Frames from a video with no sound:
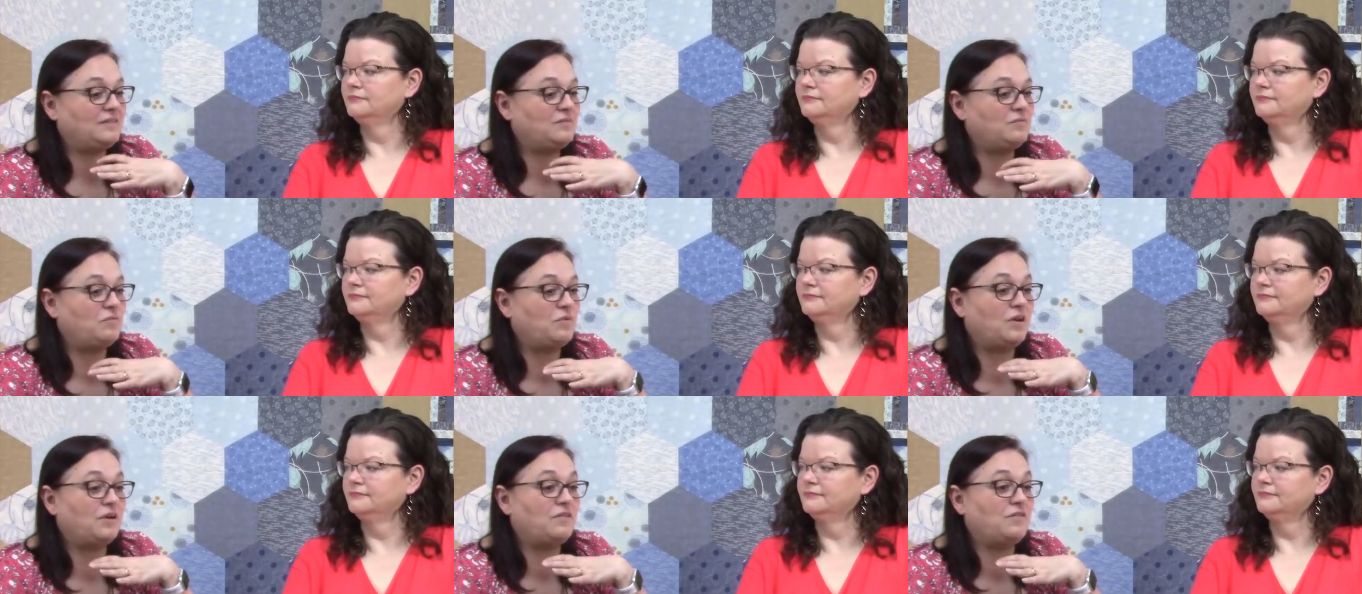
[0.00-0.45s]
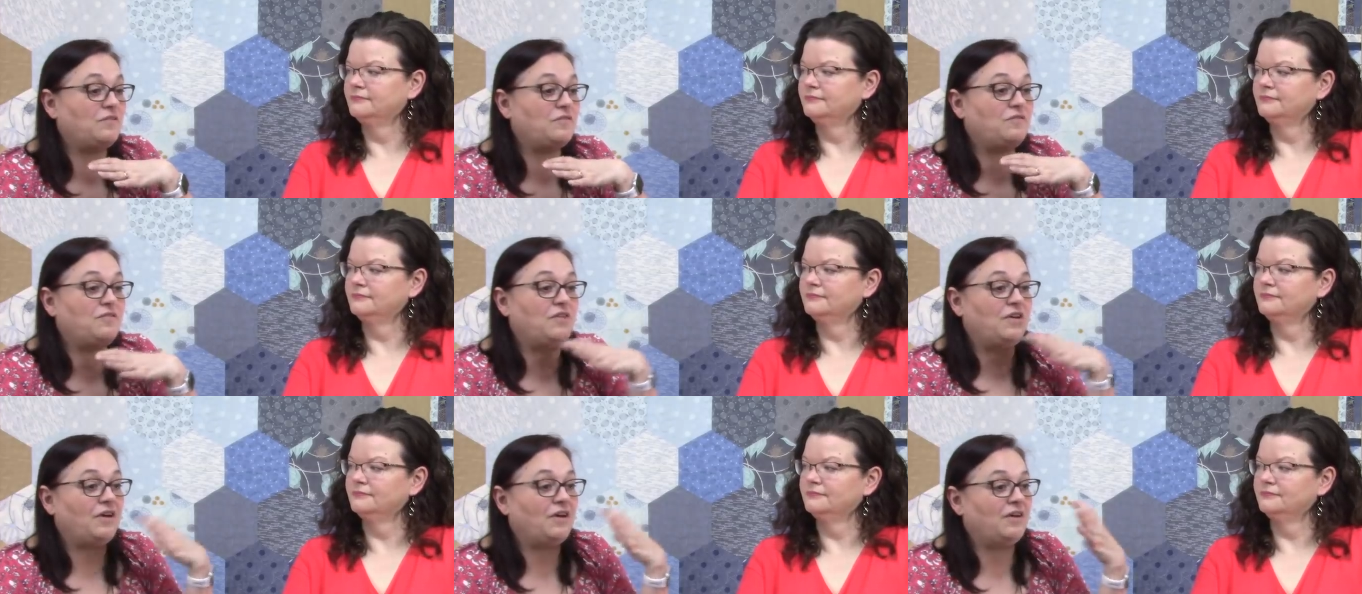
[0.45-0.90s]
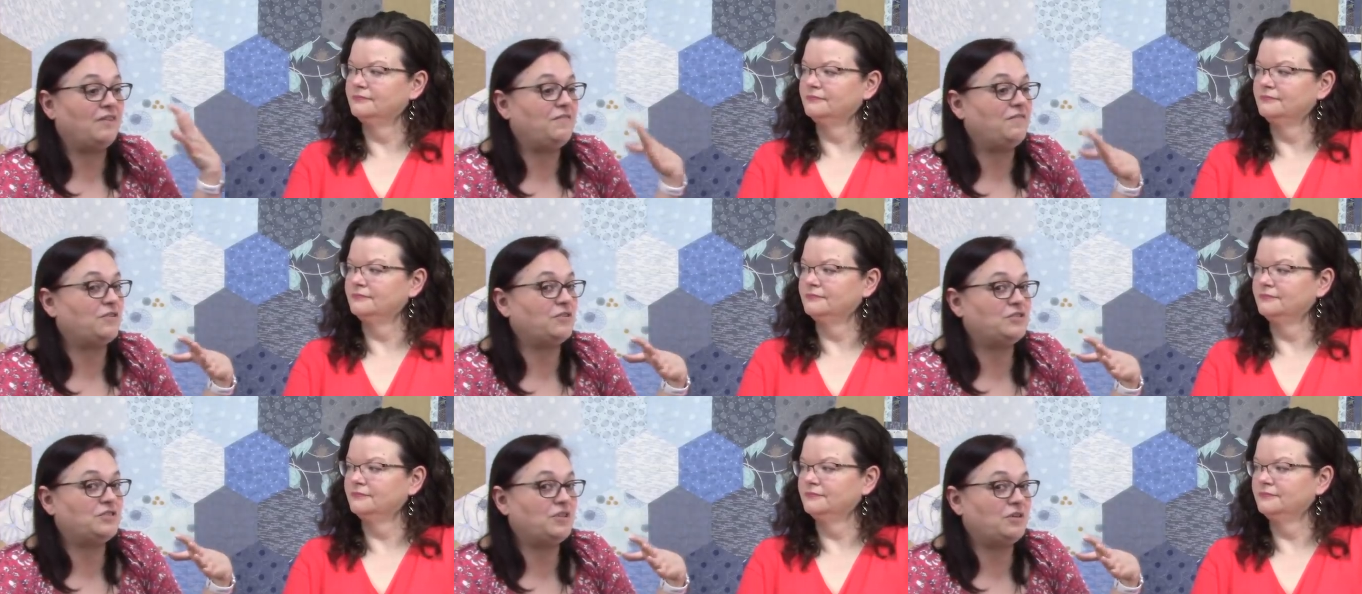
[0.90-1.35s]
Speaker 1: one of the very
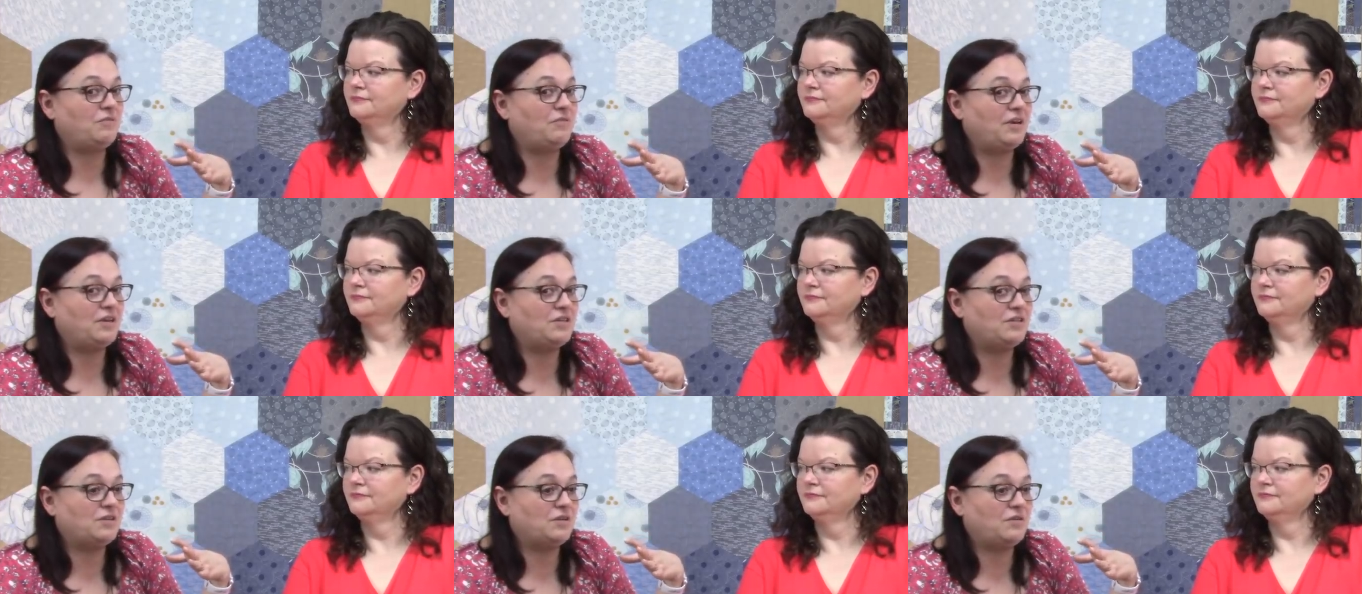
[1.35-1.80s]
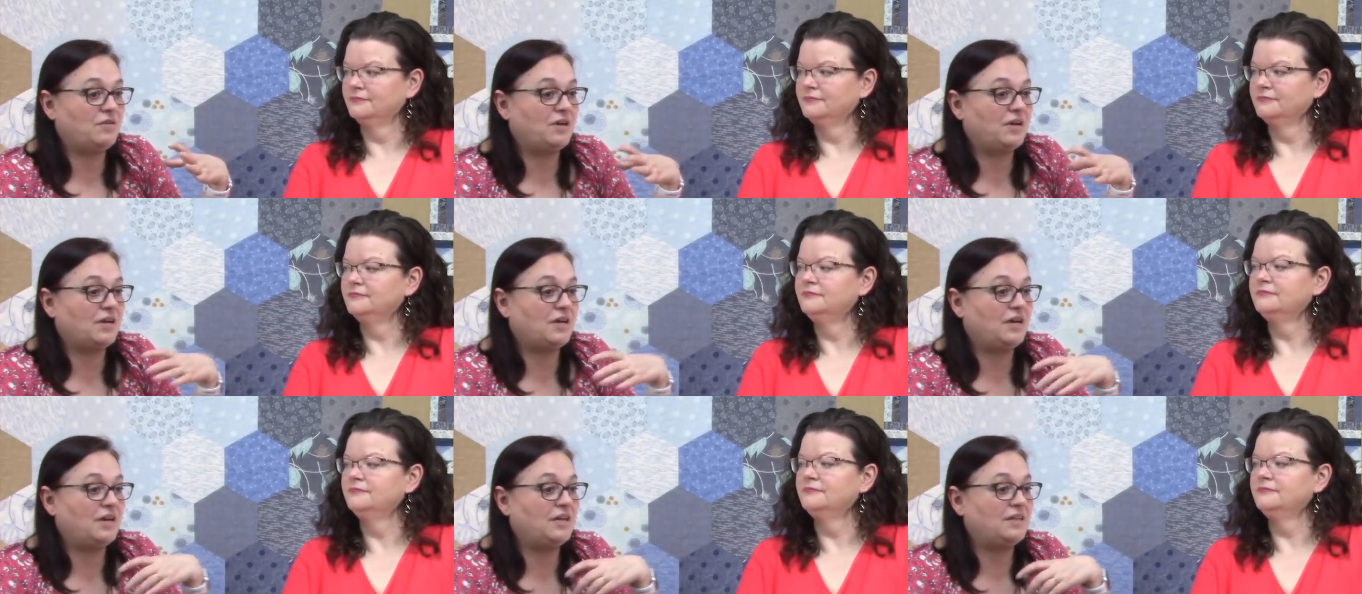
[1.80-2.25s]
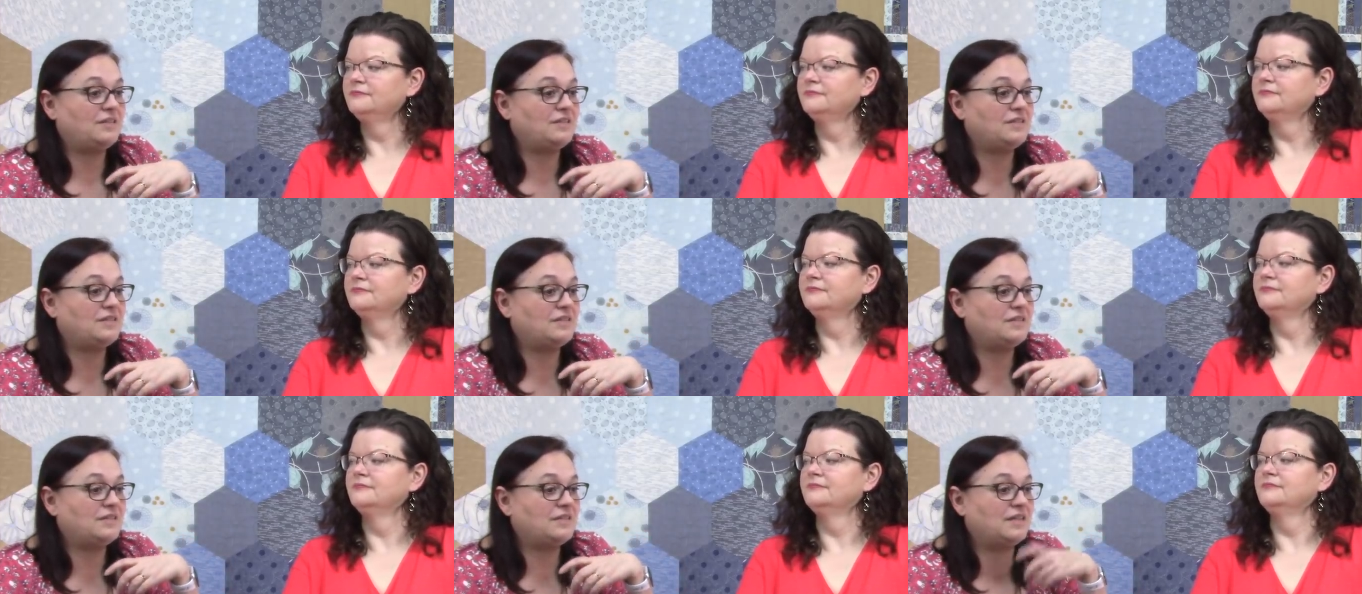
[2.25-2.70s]
first generation
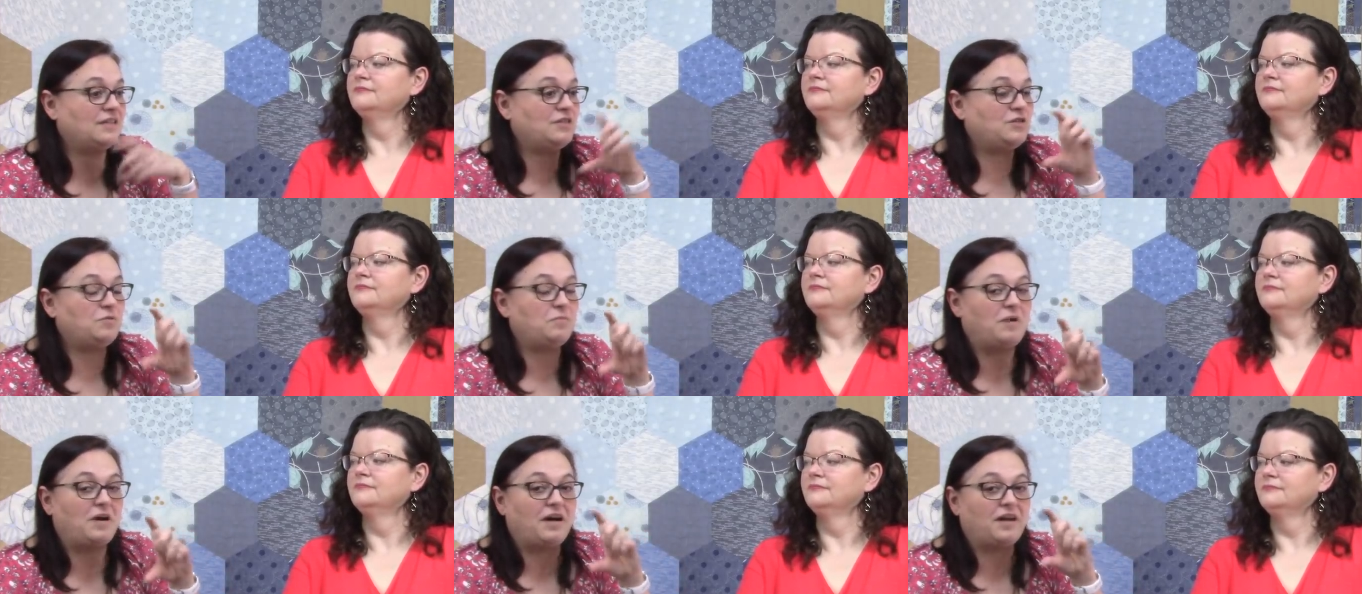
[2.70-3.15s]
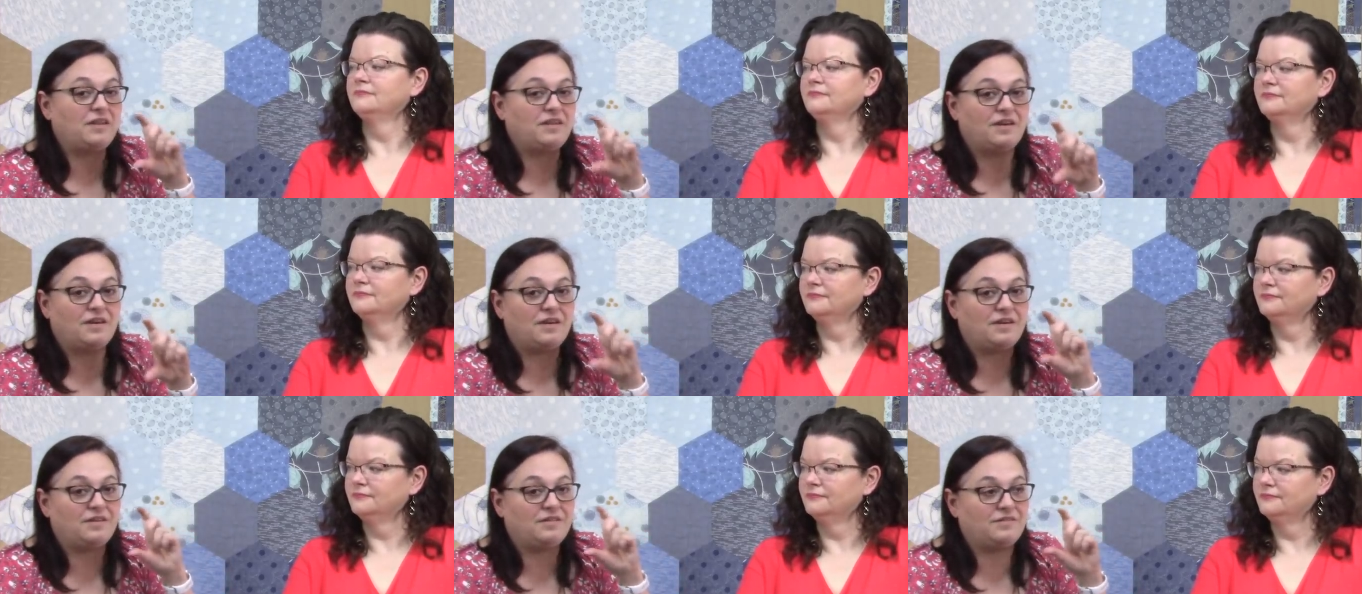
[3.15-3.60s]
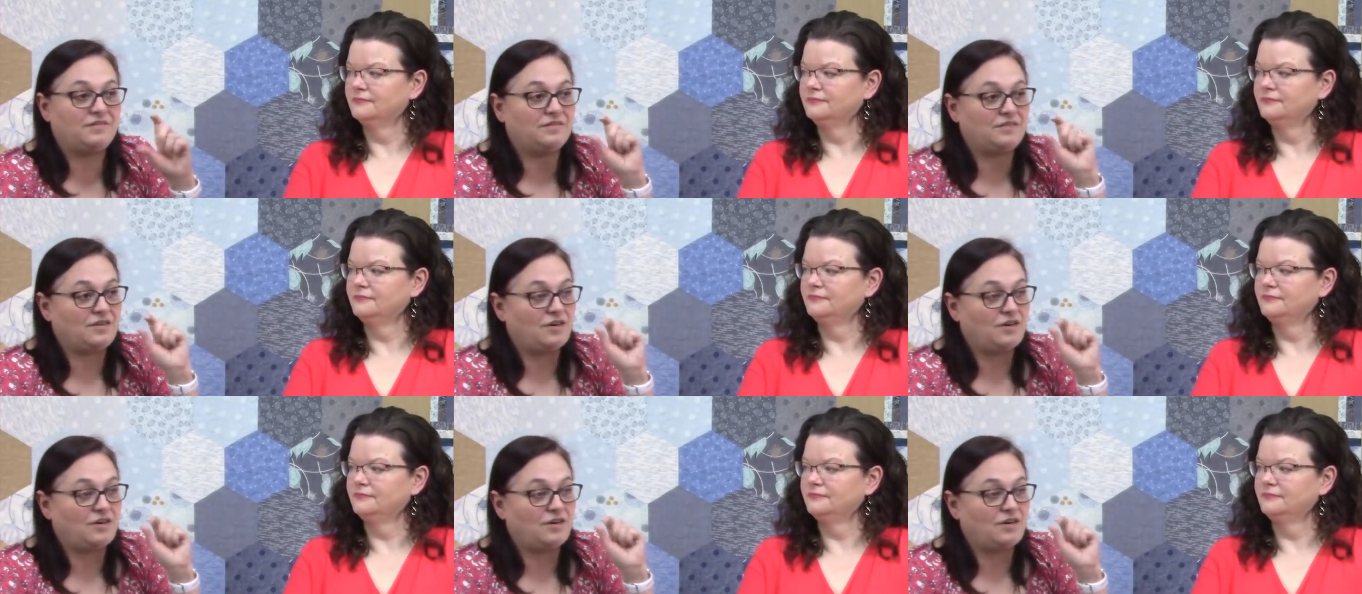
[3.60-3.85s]
Cricuts that you buy the